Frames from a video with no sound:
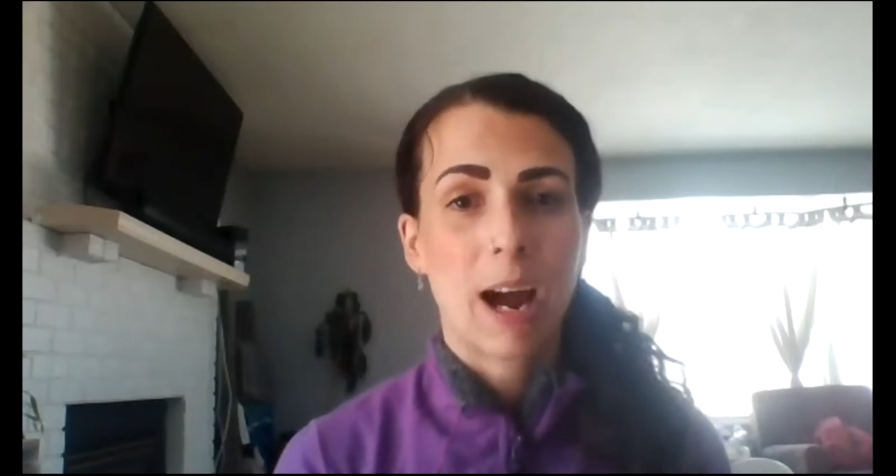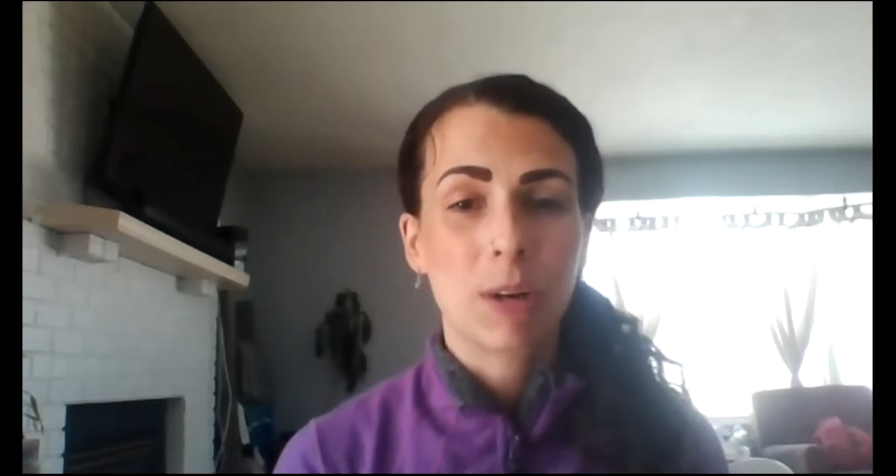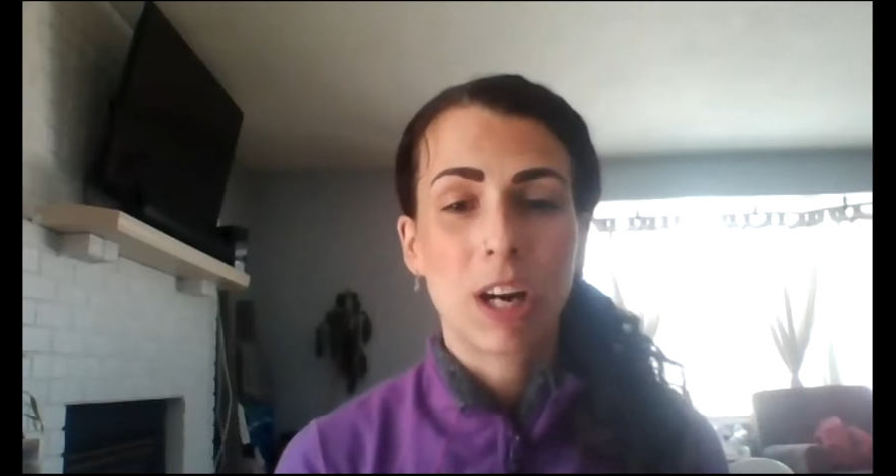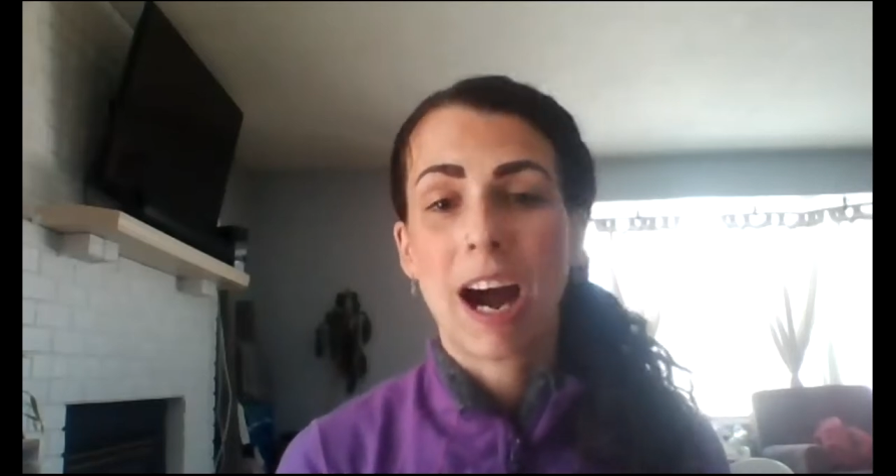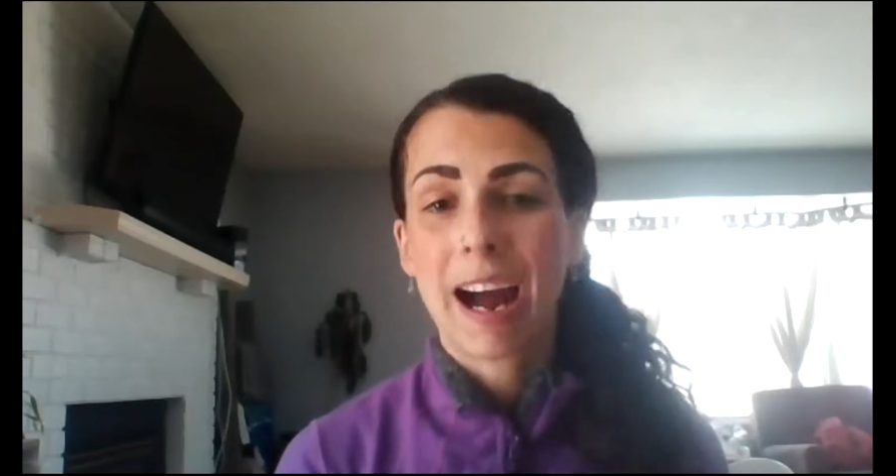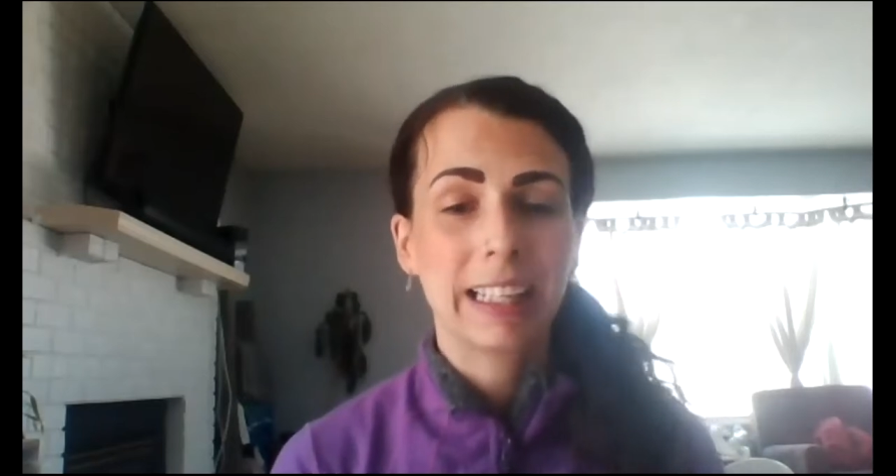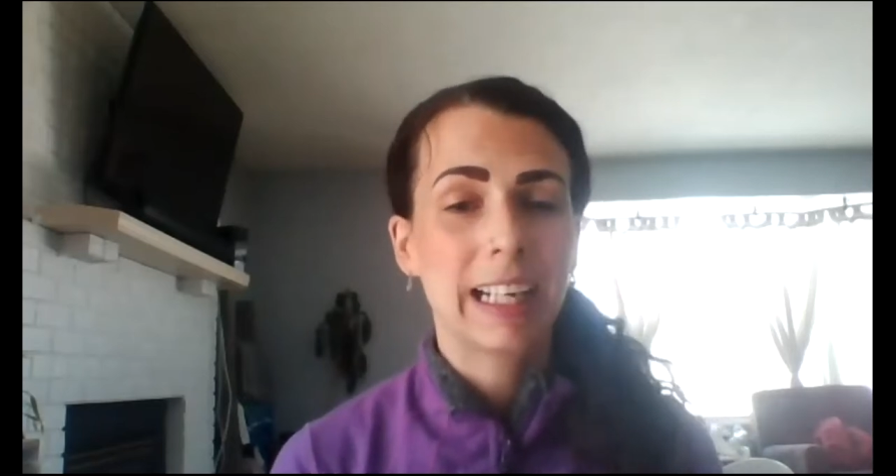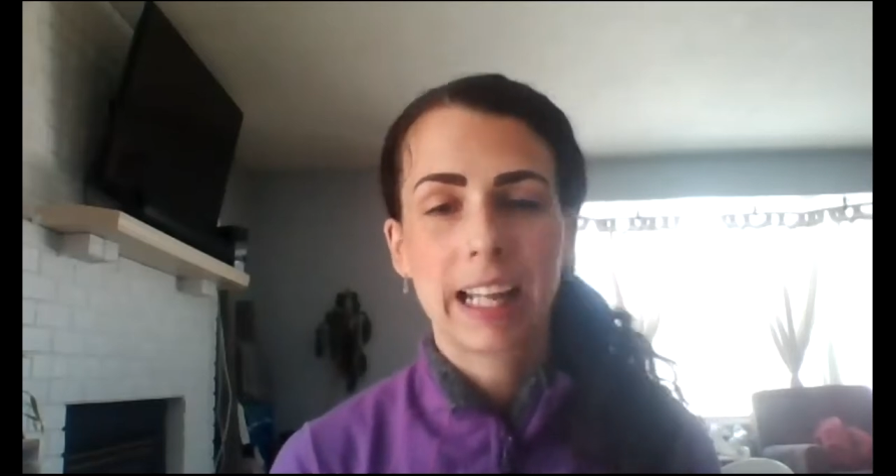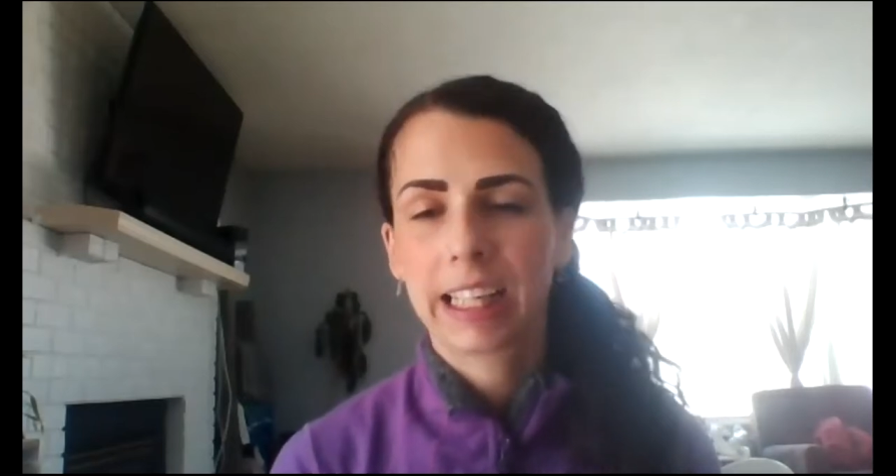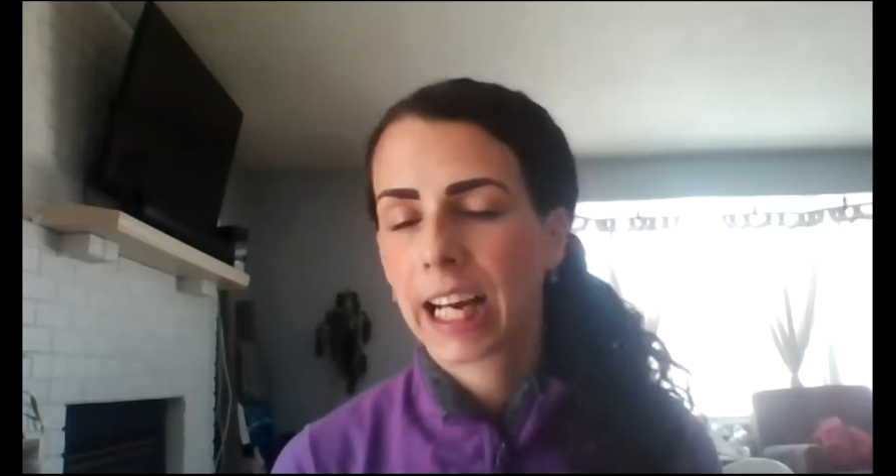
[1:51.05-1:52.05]
I would highly,
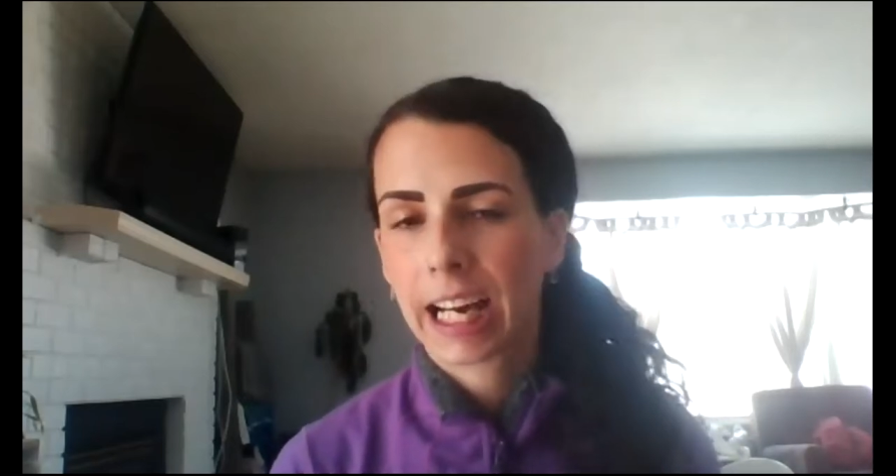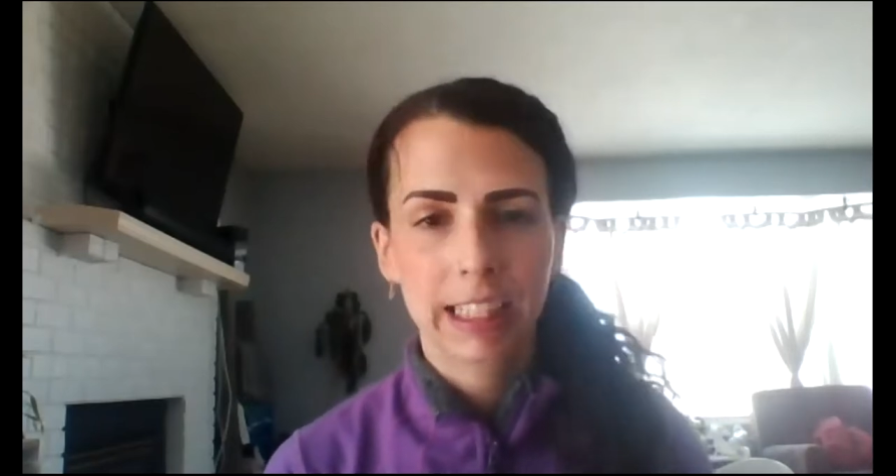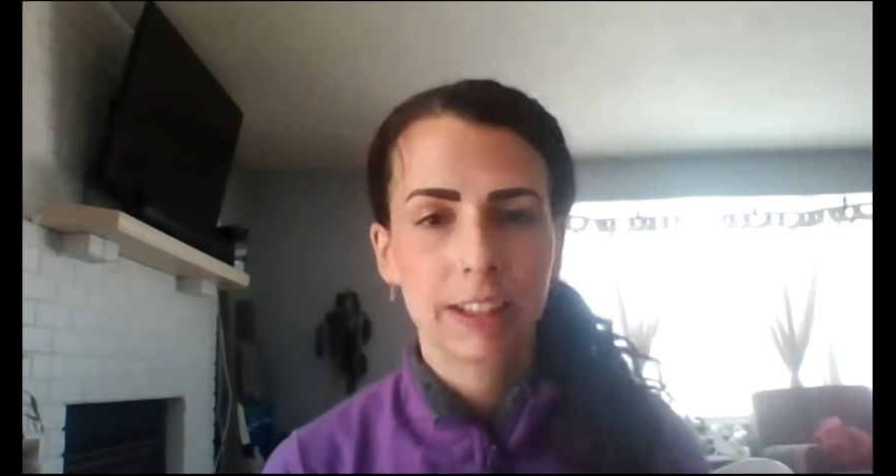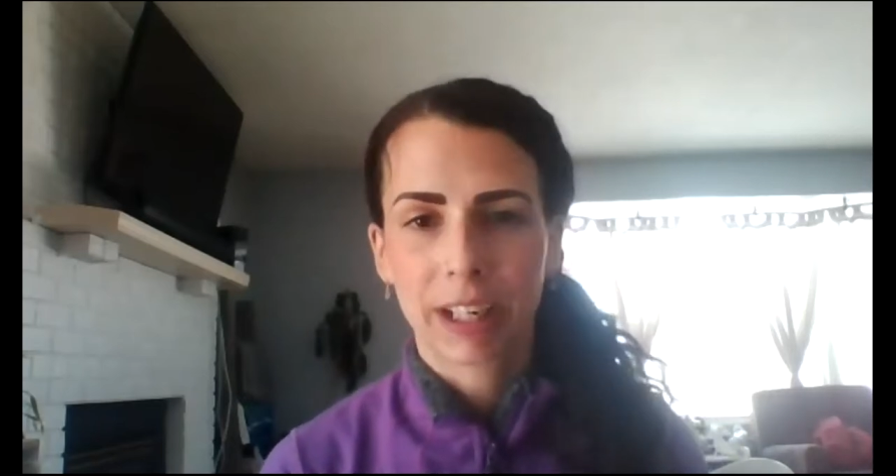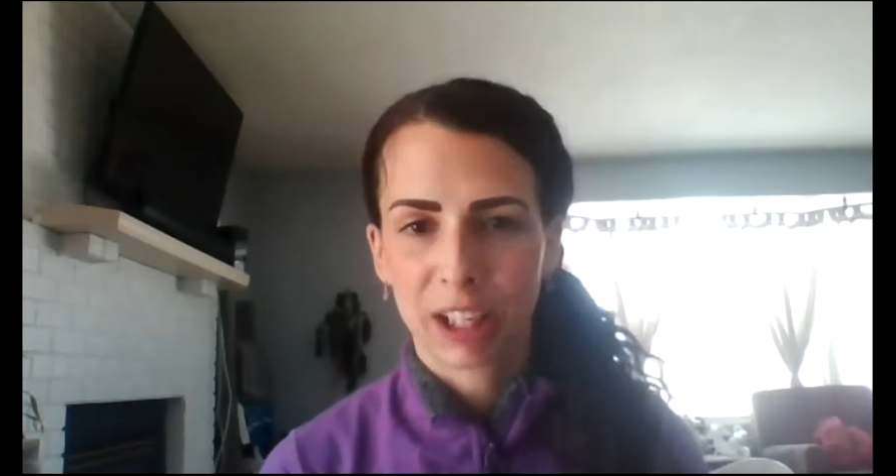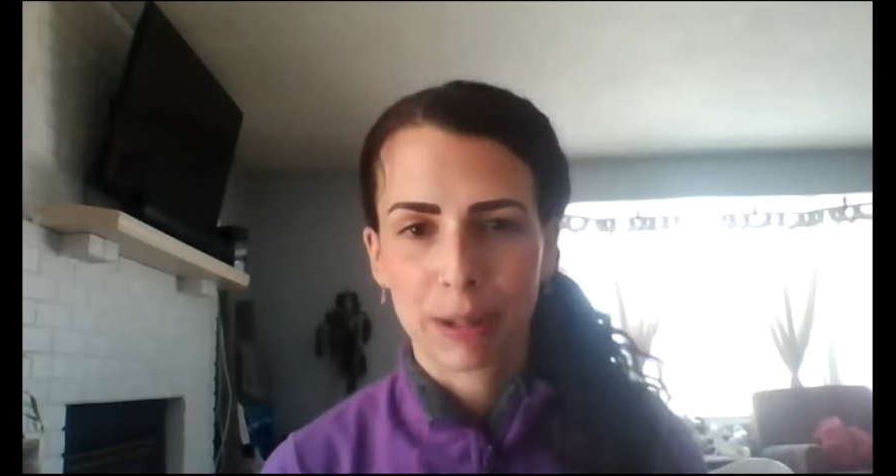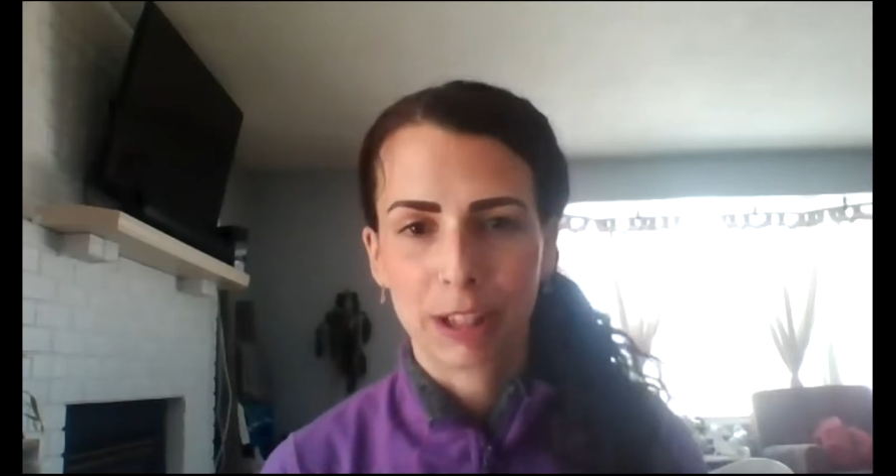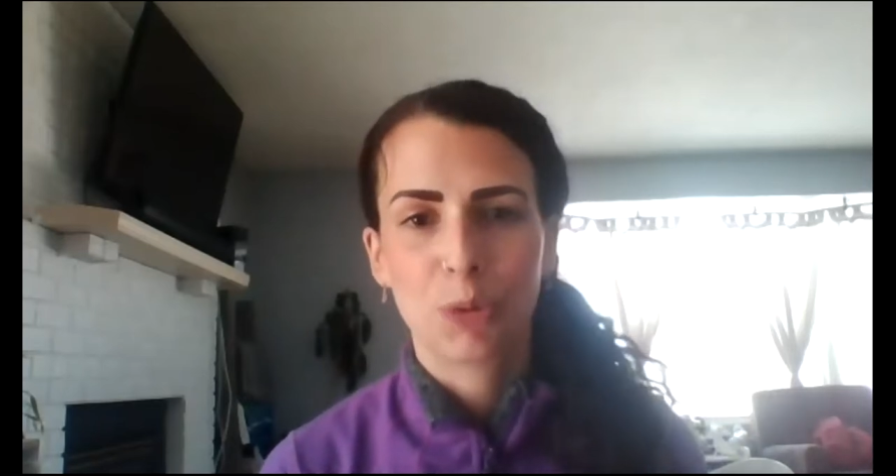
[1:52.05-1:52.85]
highly, highly recommend